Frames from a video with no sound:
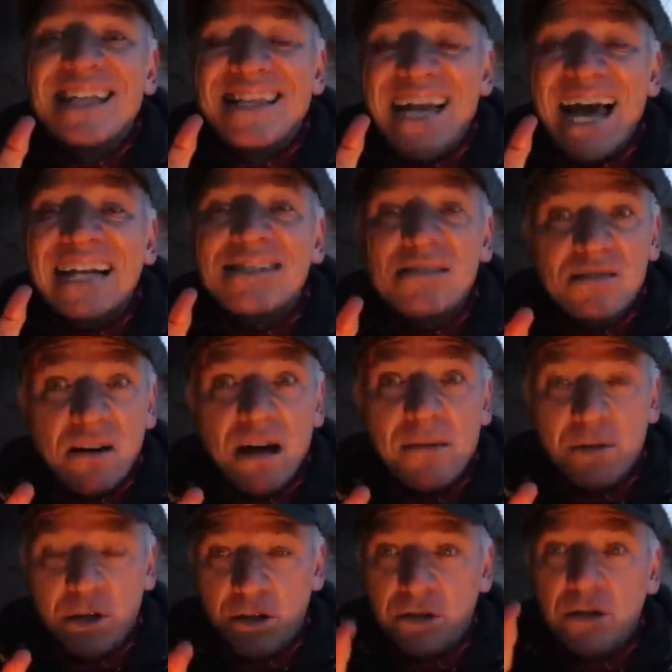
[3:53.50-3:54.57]
that
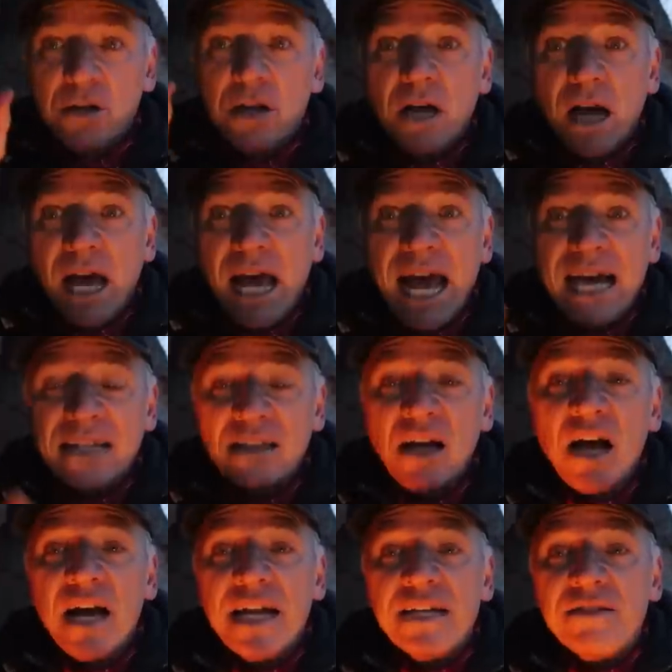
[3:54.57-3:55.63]
summer at
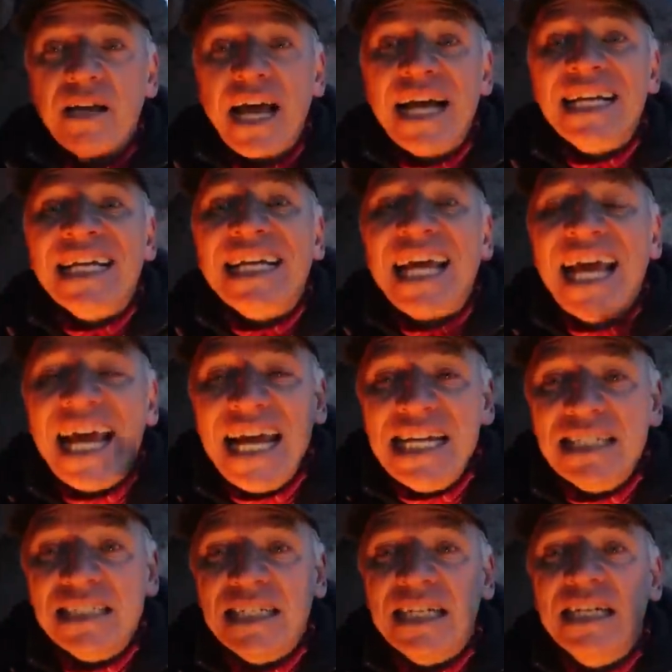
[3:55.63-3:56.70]
night. And
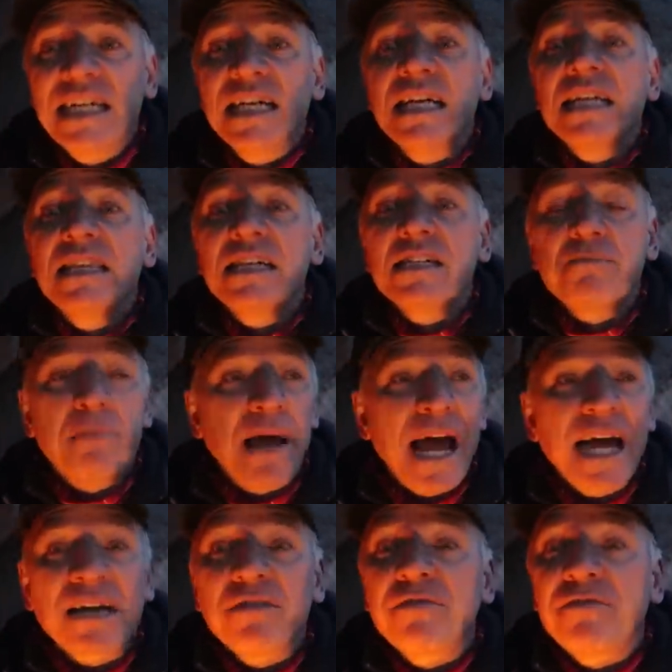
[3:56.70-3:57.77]
occasionally this
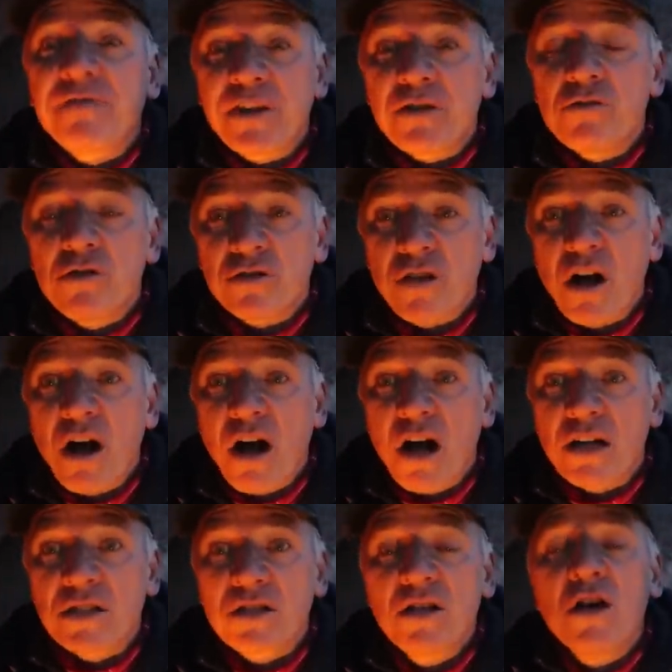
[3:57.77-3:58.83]
pack of feral
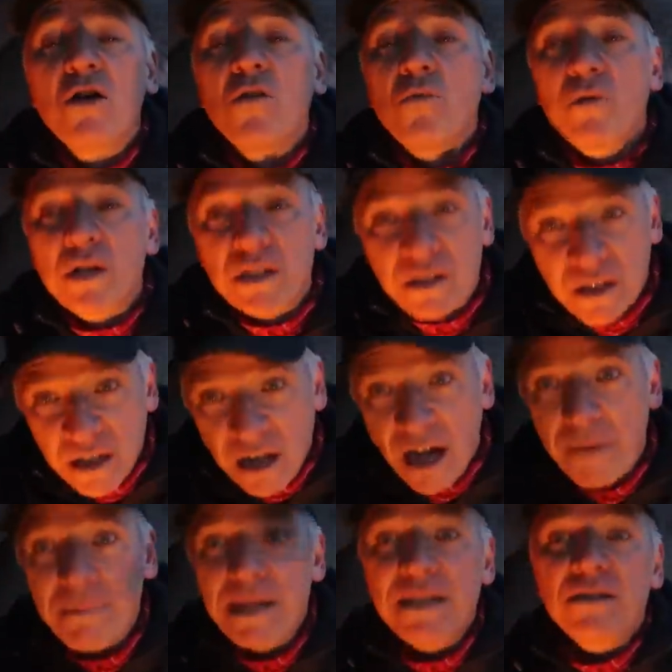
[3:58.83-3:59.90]
dogs would
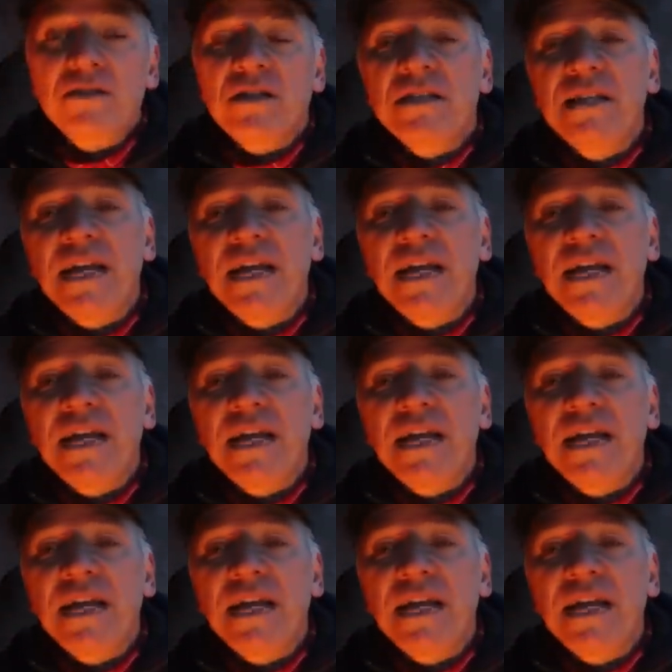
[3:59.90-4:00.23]
come into the